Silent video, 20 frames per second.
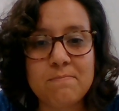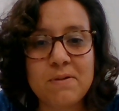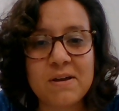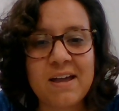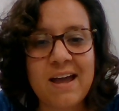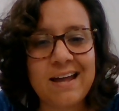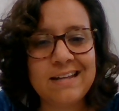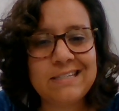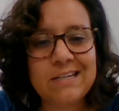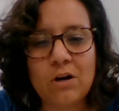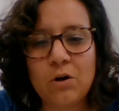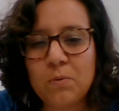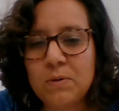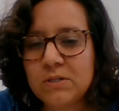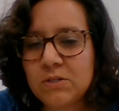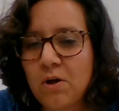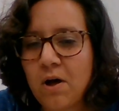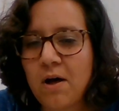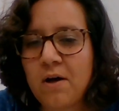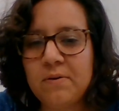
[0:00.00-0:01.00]
But God's
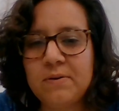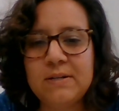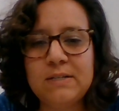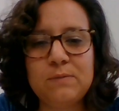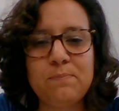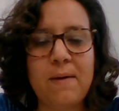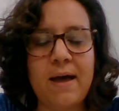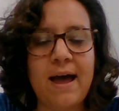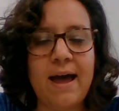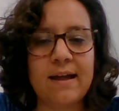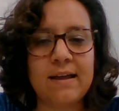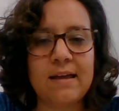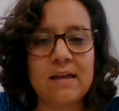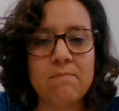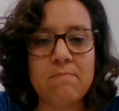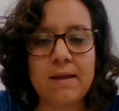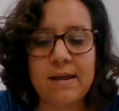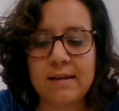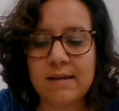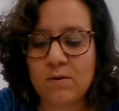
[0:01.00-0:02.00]
always calling us back
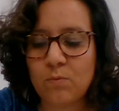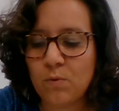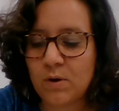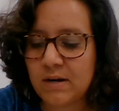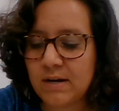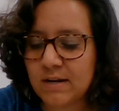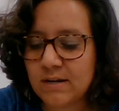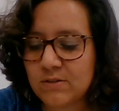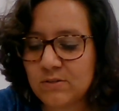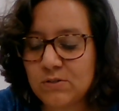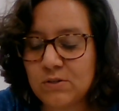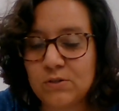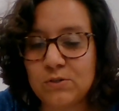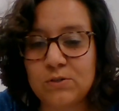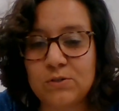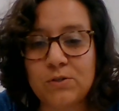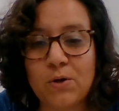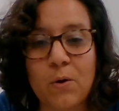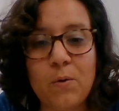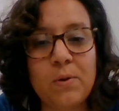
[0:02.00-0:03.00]
and wanting us to
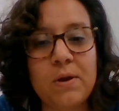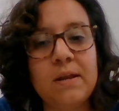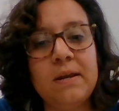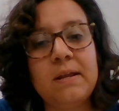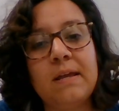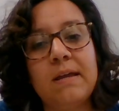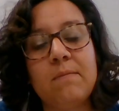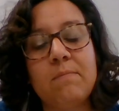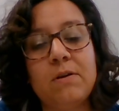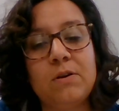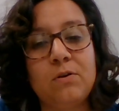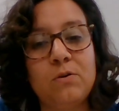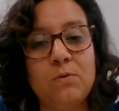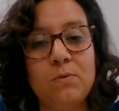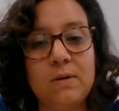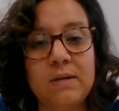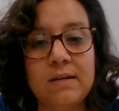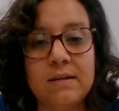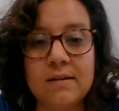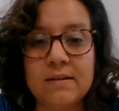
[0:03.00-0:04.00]
soak in Him and who
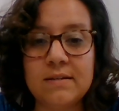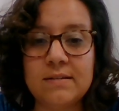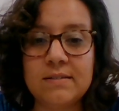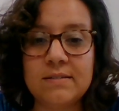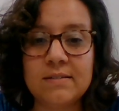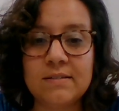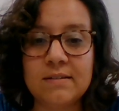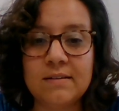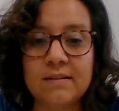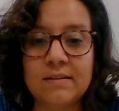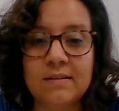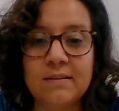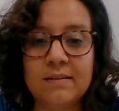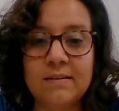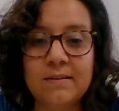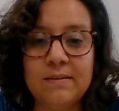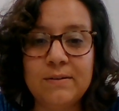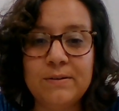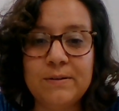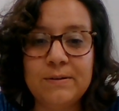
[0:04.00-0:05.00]
He is.
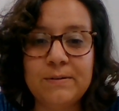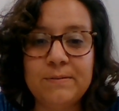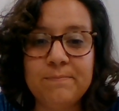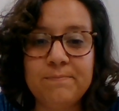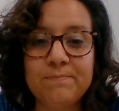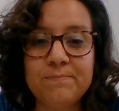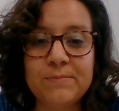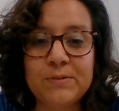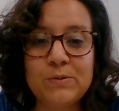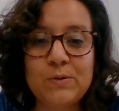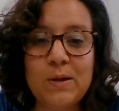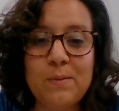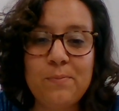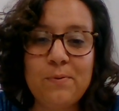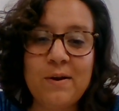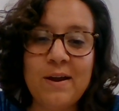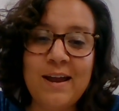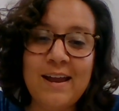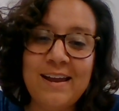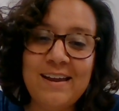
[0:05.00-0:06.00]
So I
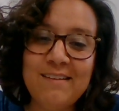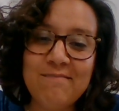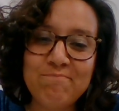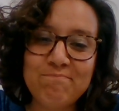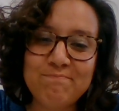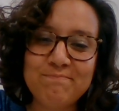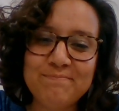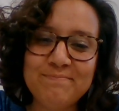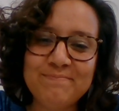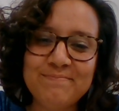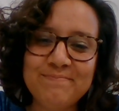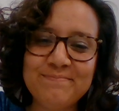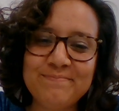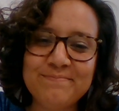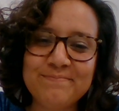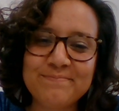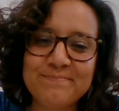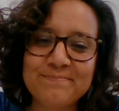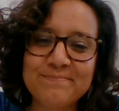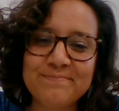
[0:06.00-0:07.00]
pray
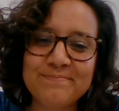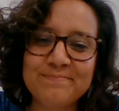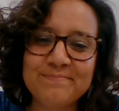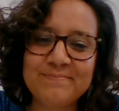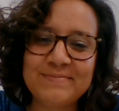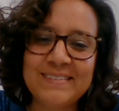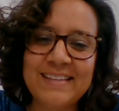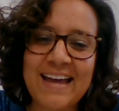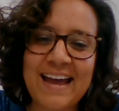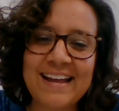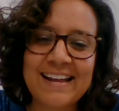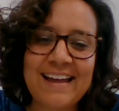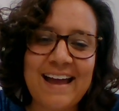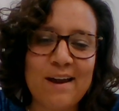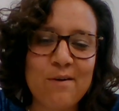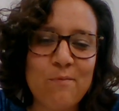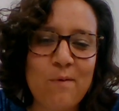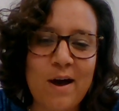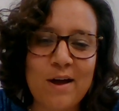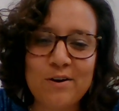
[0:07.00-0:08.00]
that
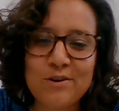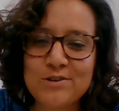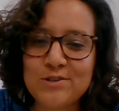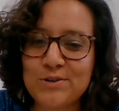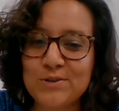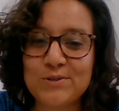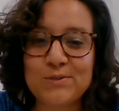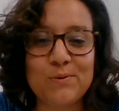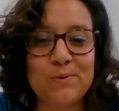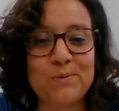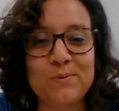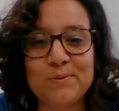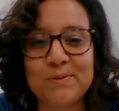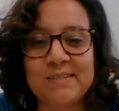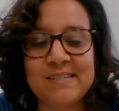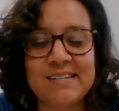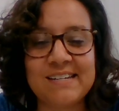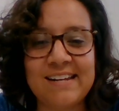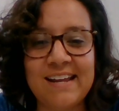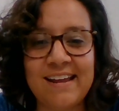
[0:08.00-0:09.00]
God waters your
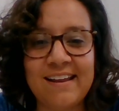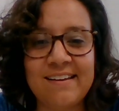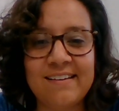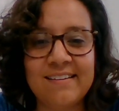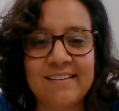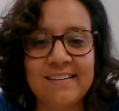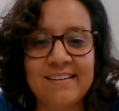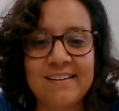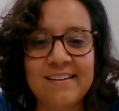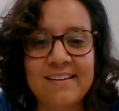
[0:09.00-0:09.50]
souls today.